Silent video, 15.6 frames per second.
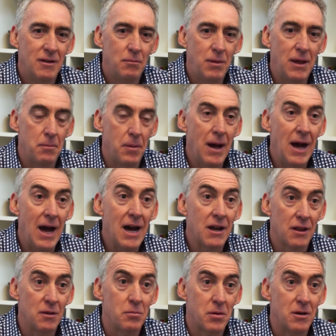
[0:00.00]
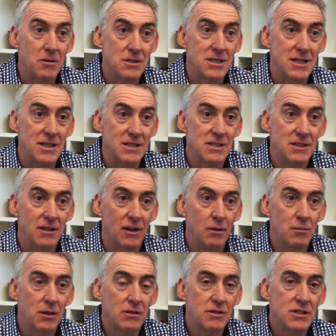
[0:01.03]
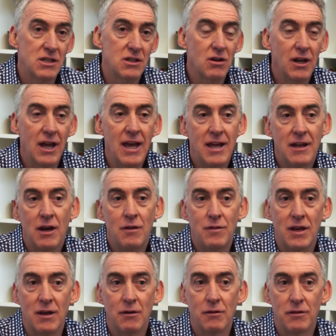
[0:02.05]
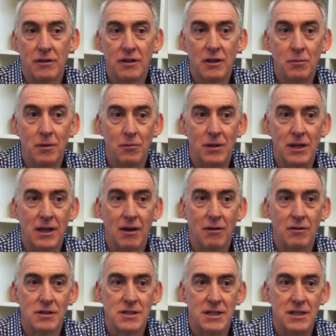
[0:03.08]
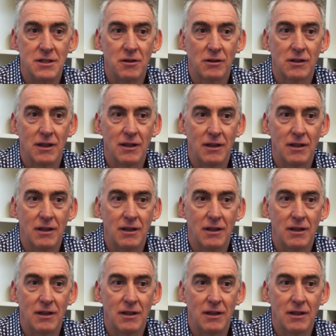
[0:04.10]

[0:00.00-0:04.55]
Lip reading: be a part of the process, because you kind of hand over your health a little bit when you go and see a doctor.